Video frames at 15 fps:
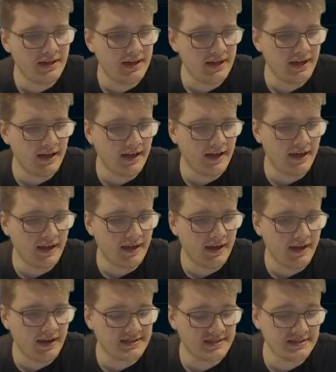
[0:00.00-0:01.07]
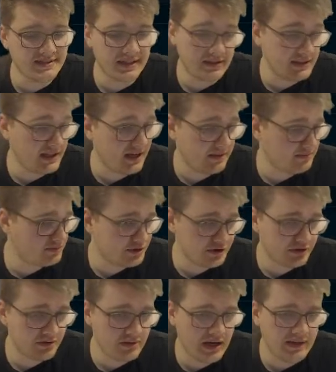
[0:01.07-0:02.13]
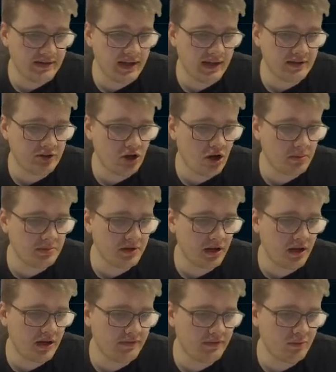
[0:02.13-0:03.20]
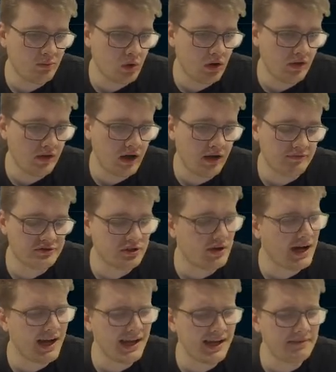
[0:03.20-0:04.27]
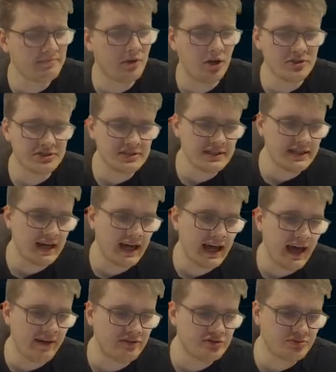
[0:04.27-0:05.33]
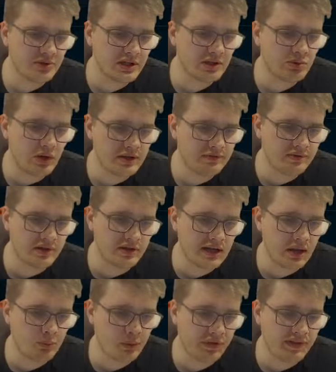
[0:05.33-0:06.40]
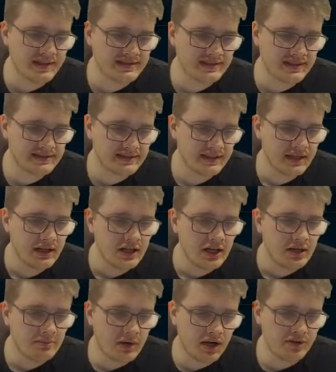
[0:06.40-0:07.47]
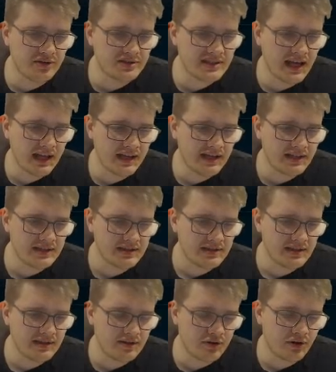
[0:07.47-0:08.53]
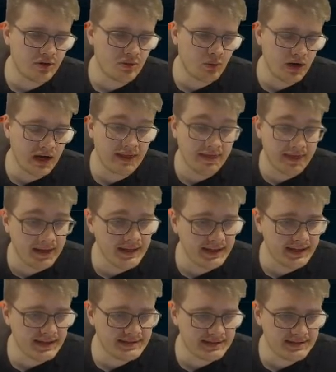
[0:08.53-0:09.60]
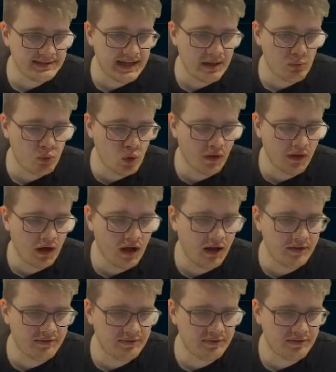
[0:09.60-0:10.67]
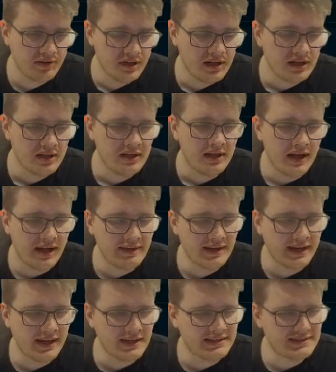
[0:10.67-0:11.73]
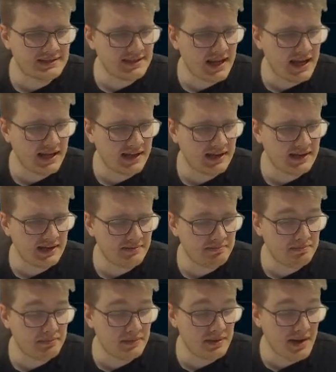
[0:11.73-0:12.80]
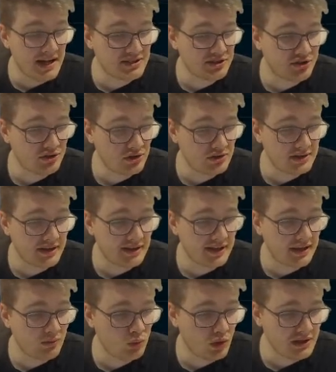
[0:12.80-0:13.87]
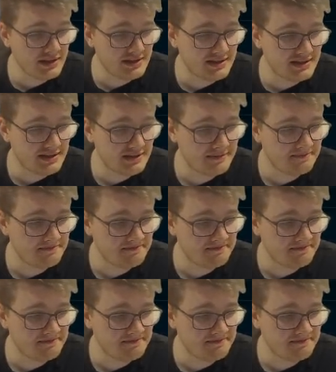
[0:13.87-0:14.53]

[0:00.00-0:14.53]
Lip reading: SSL, yeah, sure. And then common off and one off. So honestly, I haven't really quite figured out what this is. My understanding, or what I think it is that one off indicates that the badger could authenticate once.